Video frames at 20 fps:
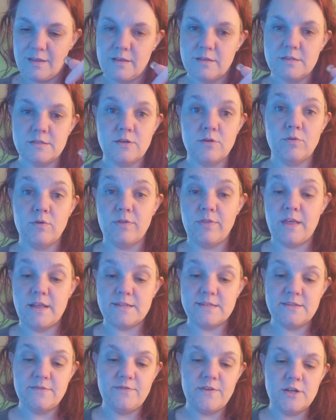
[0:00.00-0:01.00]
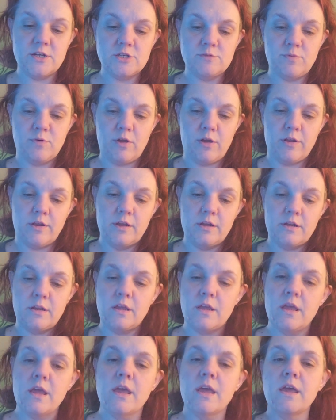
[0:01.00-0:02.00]
So that's the finished product.
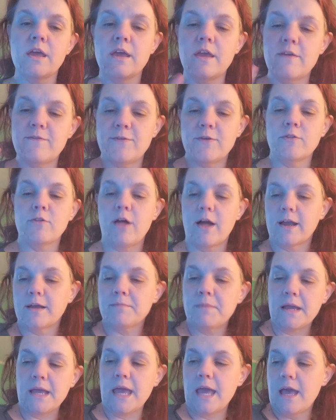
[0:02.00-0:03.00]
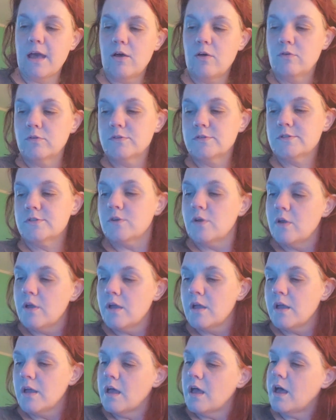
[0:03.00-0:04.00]
If you like my cows,
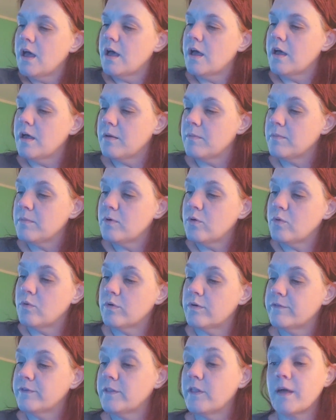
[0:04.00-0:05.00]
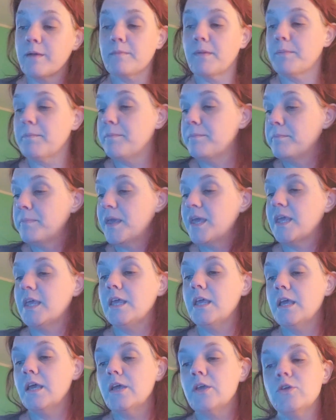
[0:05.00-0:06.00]
or if you like my
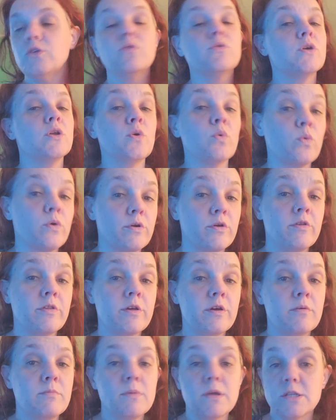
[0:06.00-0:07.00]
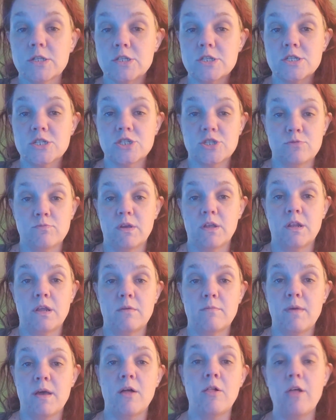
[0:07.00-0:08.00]
piggy, you can order them. Just shoot me an
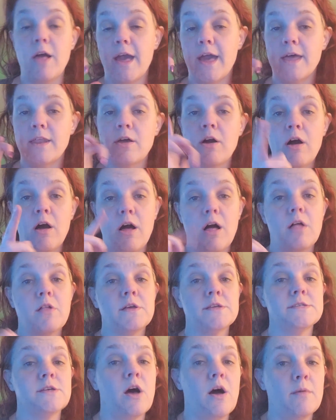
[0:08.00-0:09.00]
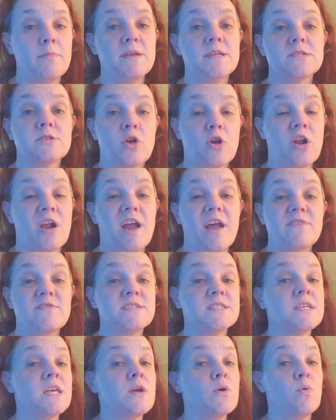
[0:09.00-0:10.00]
email at
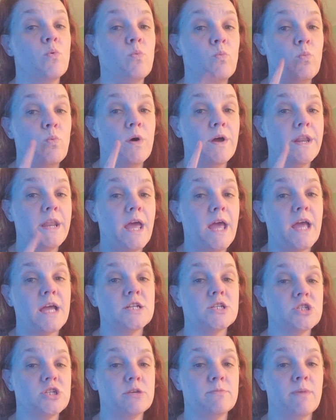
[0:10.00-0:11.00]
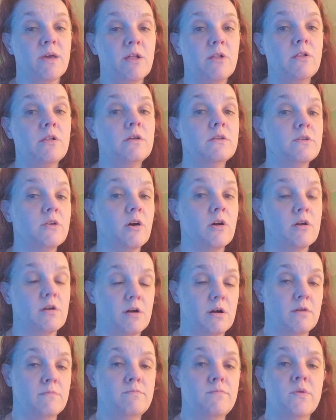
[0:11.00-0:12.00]

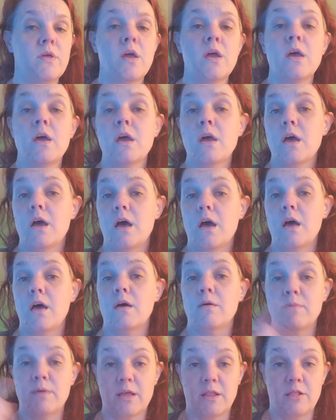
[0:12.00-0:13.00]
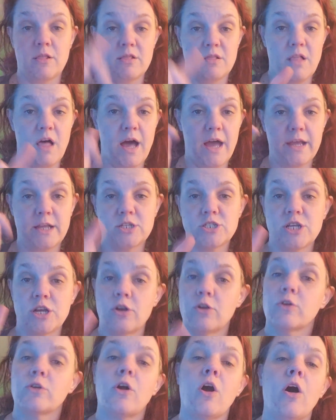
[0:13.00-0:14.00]
hollyshobbiescrafts1@gmail.com. Like,
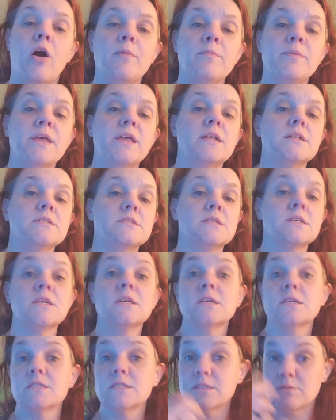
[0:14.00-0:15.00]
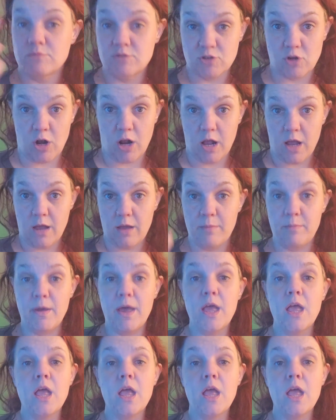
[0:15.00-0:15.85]
share, comment, subscribe.